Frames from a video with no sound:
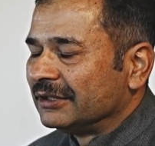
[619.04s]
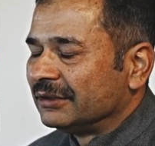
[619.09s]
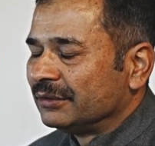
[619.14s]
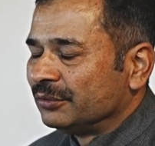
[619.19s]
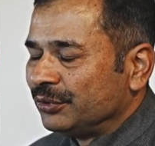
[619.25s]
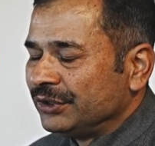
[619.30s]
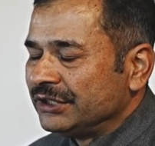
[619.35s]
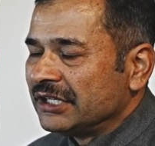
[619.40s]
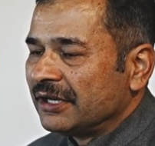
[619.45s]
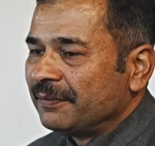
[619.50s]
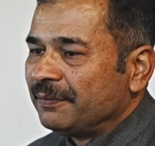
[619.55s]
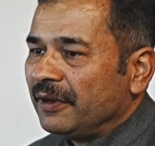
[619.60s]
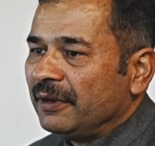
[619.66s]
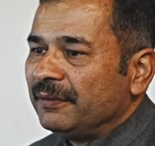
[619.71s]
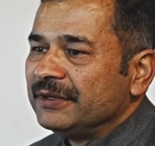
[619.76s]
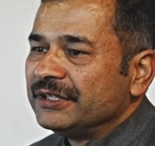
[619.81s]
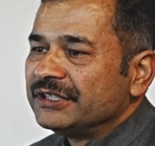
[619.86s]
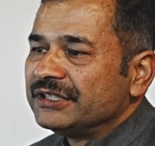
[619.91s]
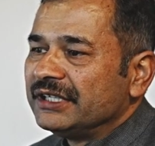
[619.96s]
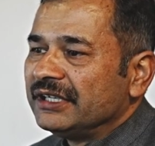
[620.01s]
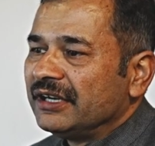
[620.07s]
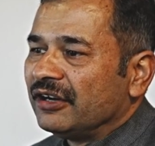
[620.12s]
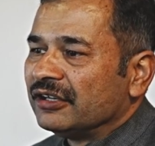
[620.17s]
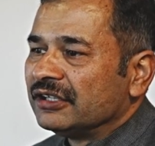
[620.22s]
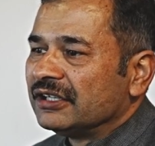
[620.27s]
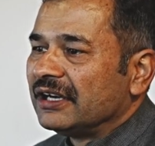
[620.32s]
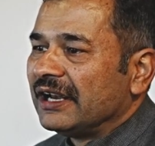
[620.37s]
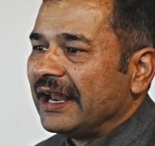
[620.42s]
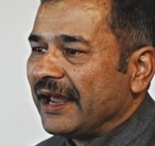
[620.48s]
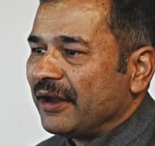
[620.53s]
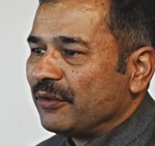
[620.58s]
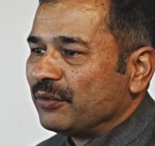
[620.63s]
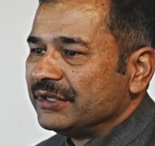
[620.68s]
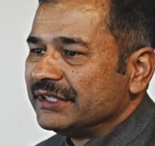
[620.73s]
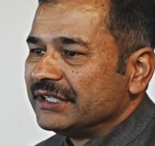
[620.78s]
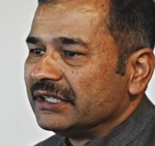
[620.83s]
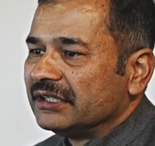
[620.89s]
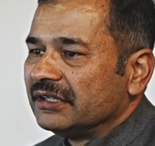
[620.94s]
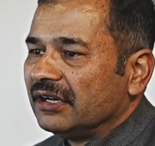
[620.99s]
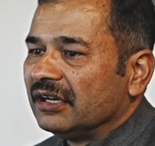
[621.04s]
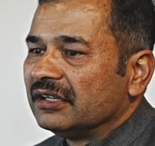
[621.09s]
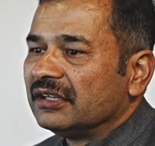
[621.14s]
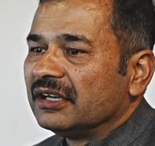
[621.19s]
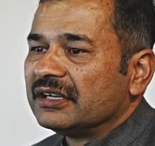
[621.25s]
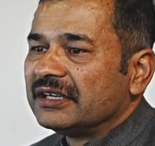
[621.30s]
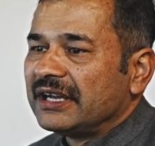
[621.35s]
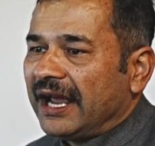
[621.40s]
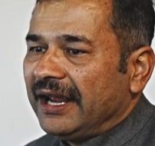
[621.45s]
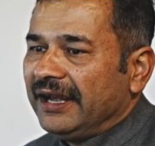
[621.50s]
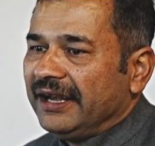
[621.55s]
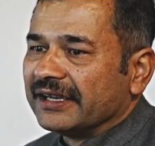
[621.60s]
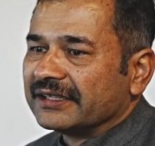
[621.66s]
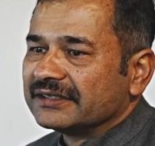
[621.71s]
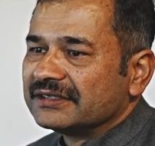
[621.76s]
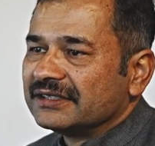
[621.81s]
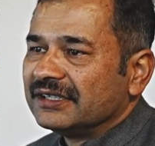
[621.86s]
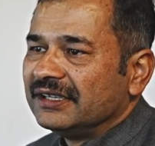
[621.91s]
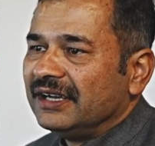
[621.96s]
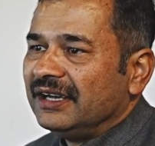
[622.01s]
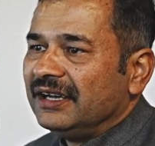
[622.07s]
which are published in other languages, other dialects.